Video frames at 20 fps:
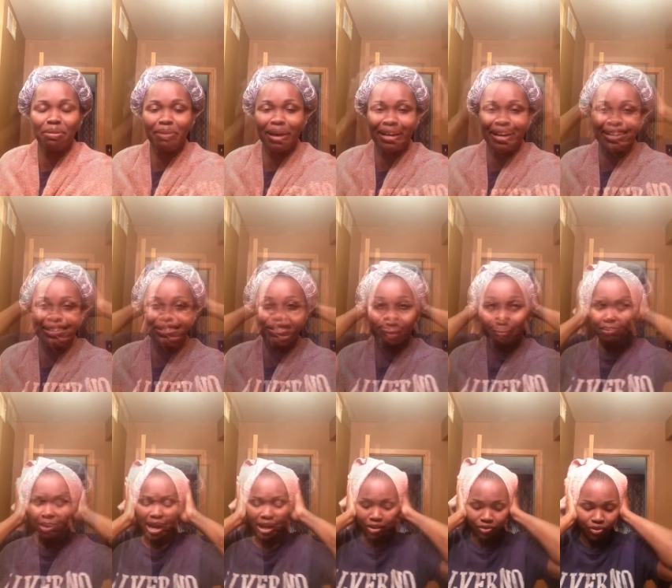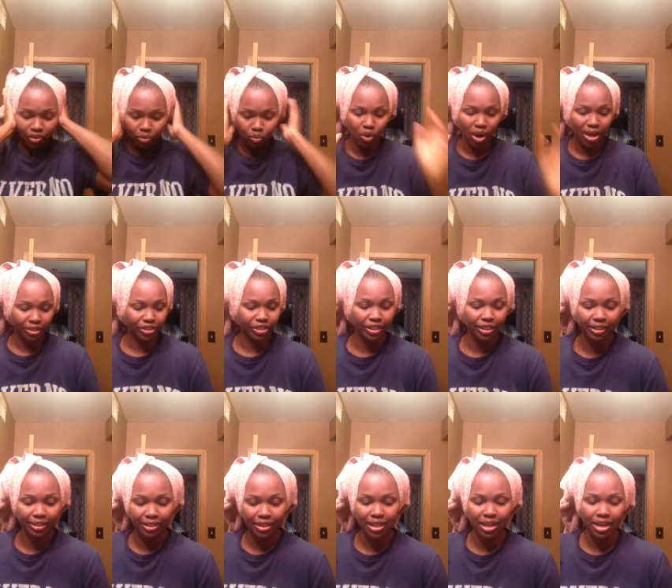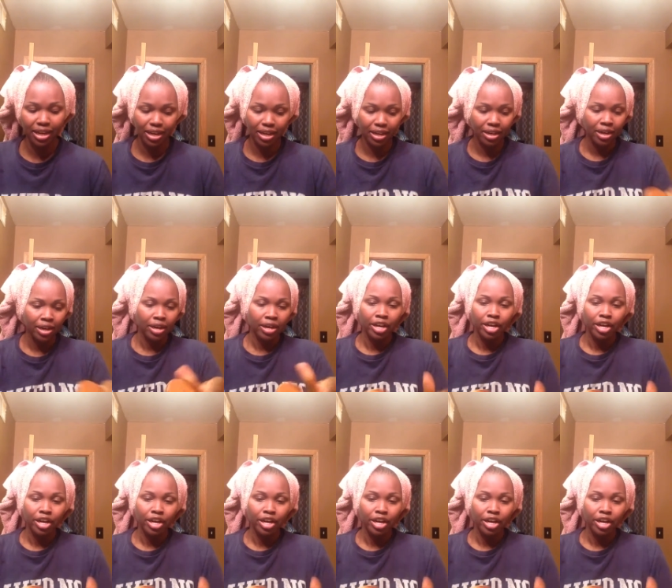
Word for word: okay, I'm back from washing the